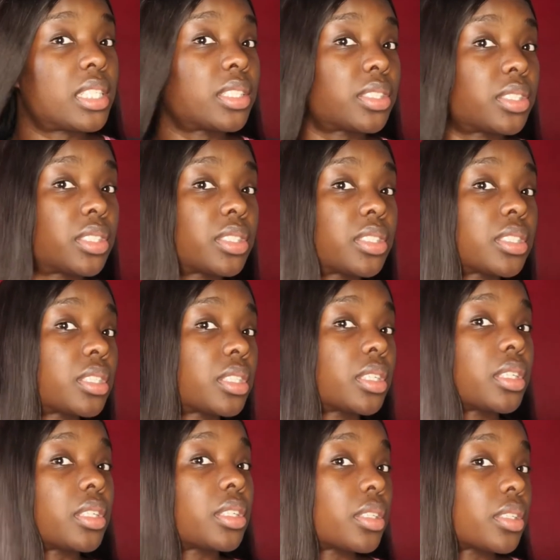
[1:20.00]
in good
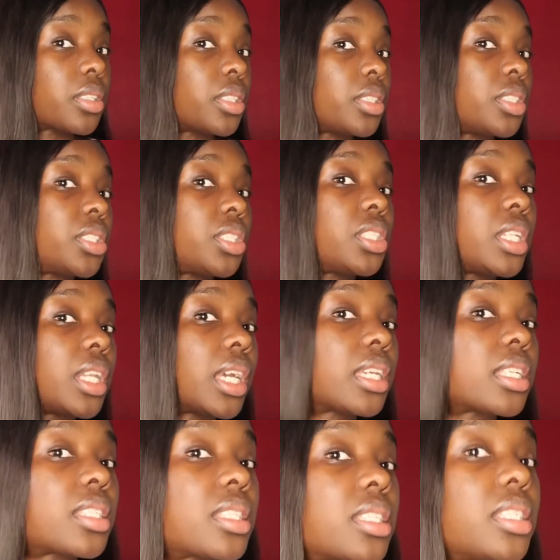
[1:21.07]
condition, like
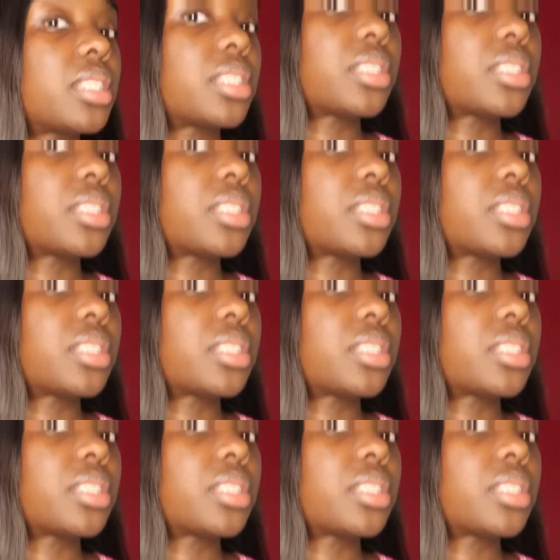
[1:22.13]
it's still in